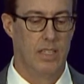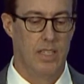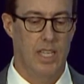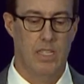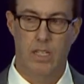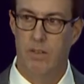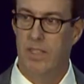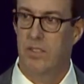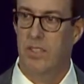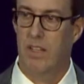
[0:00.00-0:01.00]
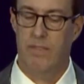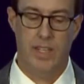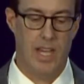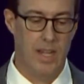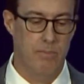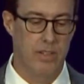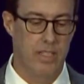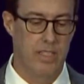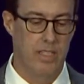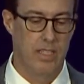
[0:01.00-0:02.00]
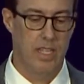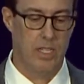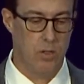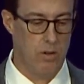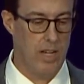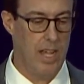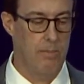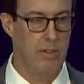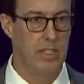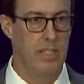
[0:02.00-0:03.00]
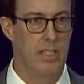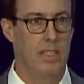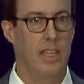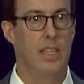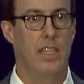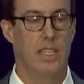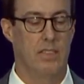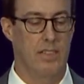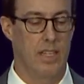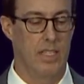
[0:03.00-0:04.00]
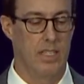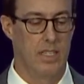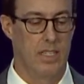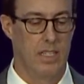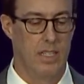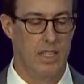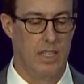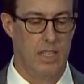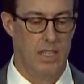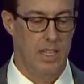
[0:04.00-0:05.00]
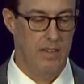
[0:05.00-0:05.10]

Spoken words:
including the CR-V hybrid, the Accord hybrid, and the Insight. In